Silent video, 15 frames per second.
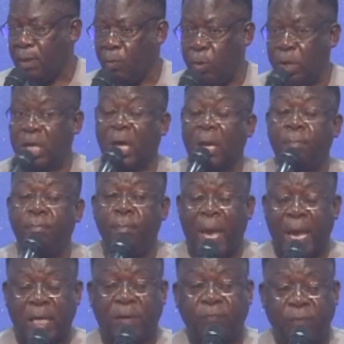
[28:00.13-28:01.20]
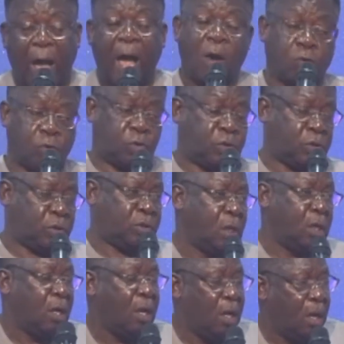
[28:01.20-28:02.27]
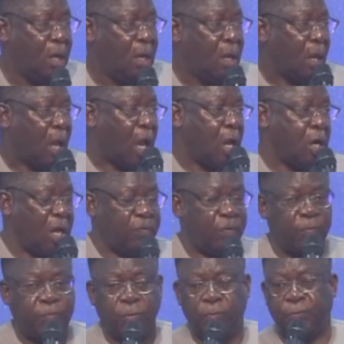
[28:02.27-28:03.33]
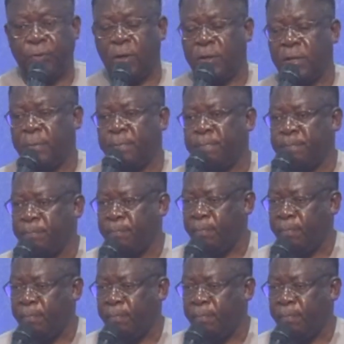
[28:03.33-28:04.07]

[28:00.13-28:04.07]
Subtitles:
We can make vows and never fulfill them